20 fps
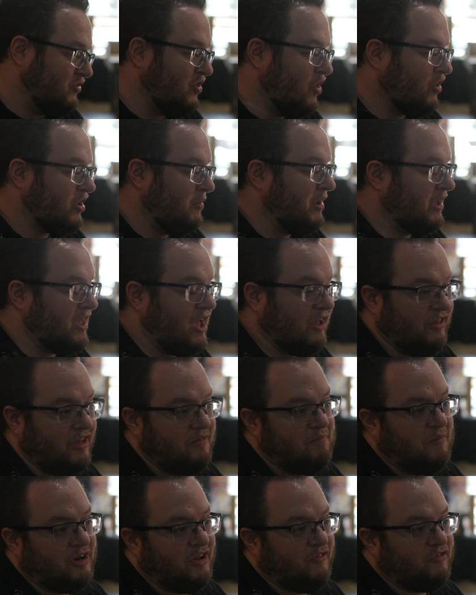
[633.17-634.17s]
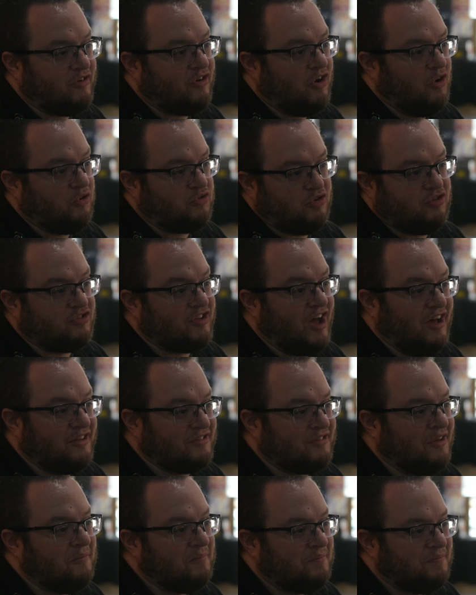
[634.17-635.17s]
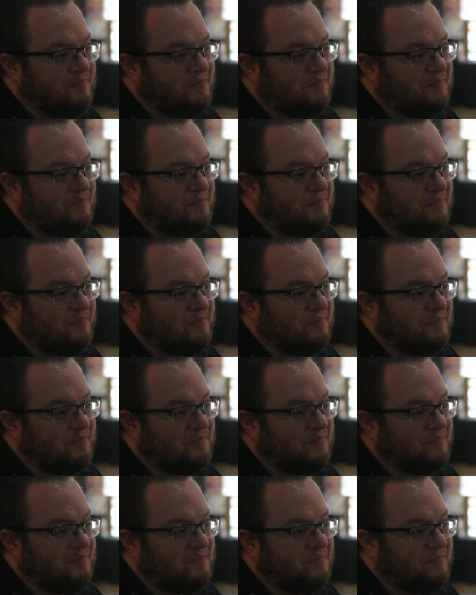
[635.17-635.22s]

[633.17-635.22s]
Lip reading: joke, I'm like, hey, leave money for groceries, guys.